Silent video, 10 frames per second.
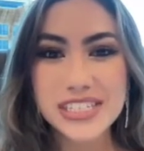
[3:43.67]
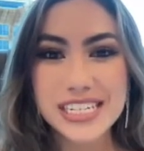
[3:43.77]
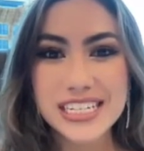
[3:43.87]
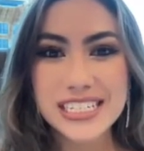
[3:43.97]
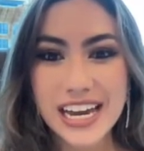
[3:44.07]

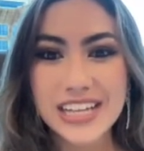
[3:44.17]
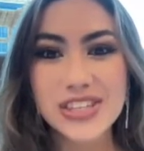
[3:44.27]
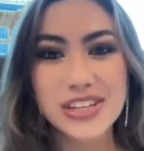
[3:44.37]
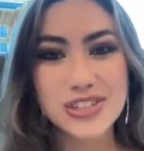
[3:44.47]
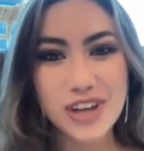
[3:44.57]
Today's
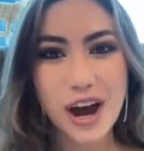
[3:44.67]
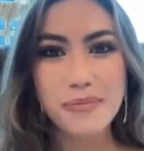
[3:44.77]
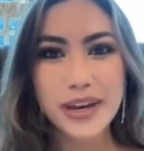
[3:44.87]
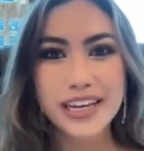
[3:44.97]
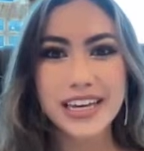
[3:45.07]

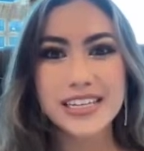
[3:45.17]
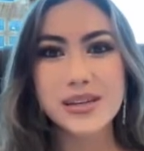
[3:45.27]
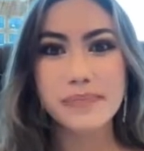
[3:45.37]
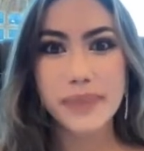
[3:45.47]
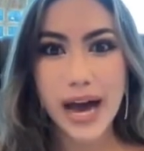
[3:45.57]
topic is
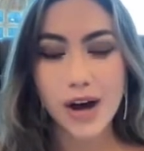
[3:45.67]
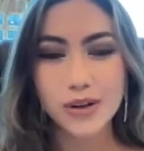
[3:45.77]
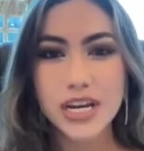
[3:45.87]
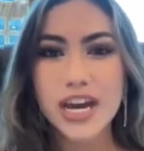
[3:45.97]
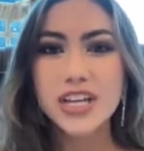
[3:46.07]
about